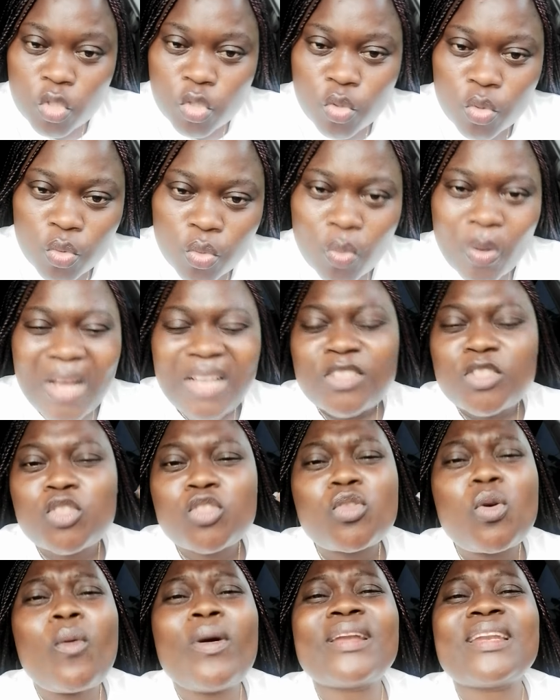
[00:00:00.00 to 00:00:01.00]
to you and
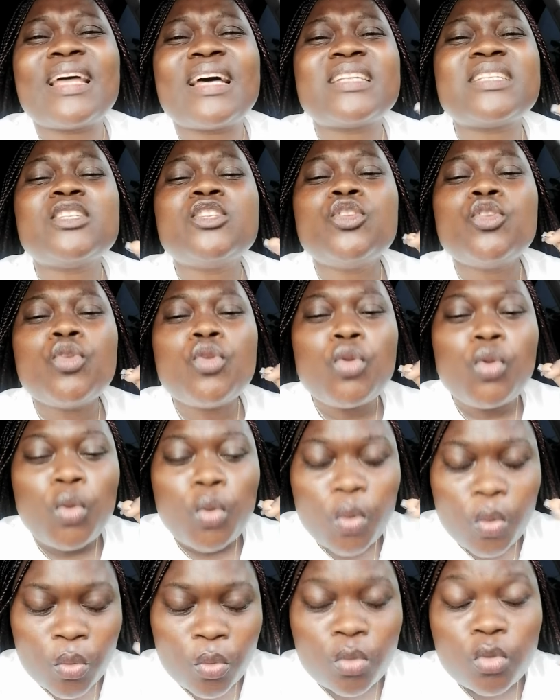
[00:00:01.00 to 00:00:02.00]
someone that
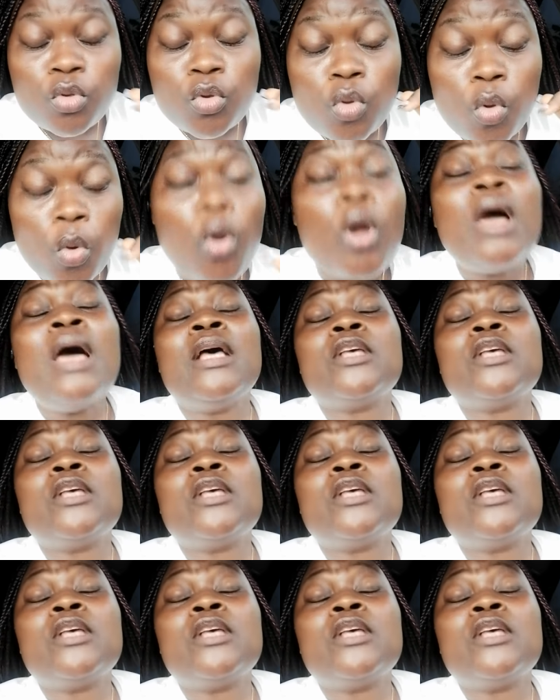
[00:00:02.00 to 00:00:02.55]
knew,